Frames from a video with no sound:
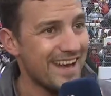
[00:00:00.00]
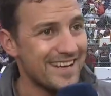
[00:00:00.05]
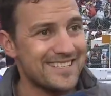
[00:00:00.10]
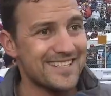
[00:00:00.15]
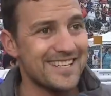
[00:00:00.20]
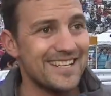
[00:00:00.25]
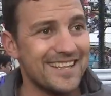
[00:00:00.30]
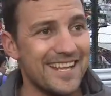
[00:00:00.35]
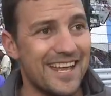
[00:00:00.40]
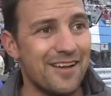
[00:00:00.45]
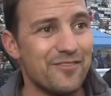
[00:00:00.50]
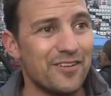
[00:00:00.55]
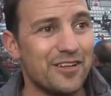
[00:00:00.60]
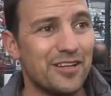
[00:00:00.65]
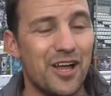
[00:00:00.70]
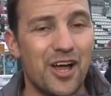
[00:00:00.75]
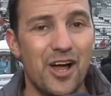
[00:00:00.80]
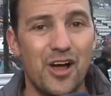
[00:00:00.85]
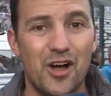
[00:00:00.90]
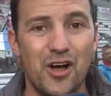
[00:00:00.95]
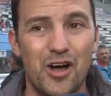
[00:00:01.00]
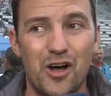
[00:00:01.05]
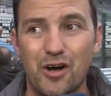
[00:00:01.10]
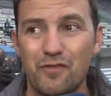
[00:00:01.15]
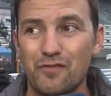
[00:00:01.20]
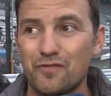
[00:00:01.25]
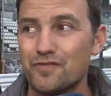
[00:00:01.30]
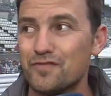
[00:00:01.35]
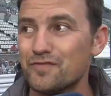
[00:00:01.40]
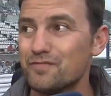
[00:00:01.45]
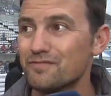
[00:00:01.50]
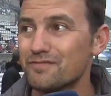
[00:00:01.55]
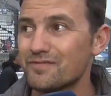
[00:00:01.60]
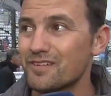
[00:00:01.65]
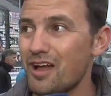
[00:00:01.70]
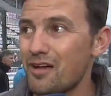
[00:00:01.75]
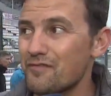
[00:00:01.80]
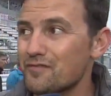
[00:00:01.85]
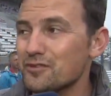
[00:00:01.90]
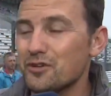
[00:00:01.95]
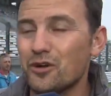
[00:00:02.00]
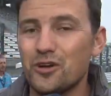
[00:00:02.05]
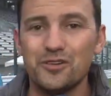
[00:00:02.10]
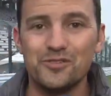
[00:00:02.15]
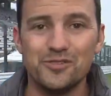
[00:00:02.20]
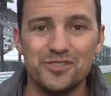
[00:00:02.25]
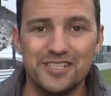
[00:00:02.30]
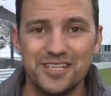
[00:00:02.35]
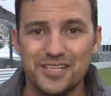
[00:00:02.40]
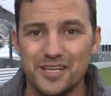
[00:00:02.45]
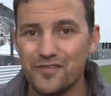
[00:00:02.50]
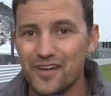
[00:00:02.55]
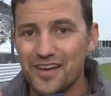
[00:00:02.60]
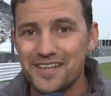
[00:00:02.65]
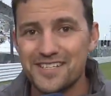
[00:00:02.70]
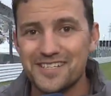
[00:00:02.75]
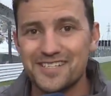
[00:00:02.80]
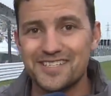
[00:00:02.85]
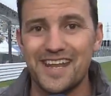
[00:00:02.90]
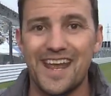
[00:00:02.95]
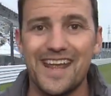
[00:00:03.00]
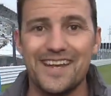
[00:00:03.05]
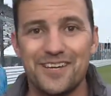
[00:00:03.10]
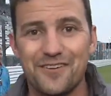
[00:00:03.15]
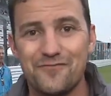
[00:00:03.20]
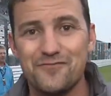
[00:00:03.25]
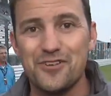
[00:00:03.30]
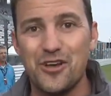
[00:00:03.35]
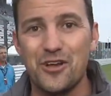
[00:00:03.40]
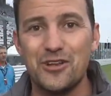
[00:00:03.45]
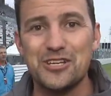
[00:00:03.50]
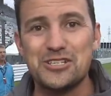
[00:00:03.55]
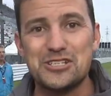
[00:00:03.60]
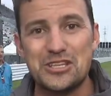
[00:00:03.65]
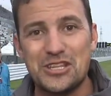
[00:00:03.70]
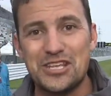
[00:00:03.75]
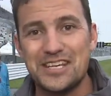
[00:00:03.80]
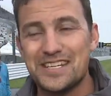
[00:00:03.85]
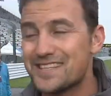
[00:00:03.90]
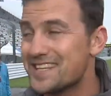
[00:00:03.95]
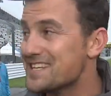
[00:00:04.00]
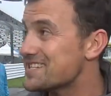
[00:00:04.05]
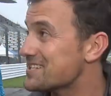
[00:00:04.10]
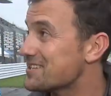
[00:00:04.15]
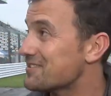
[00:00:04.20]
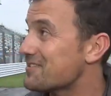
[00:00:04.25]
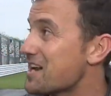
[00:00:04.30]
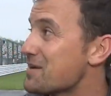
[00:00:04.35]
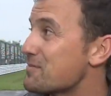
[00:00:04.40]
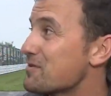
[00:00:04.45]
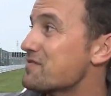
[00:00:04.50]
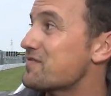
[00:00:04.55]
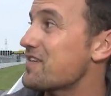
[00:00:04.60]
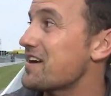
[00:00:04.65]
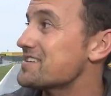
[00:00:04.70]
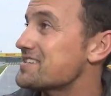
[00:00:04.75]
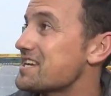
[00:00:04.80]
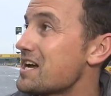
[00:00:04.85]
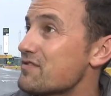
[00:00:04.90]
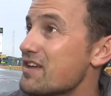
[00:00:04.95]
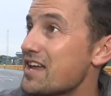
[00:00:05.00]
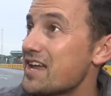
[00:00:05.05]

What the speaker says: is the level of loyalty, of understanding, of knowledge that these incredible fans have.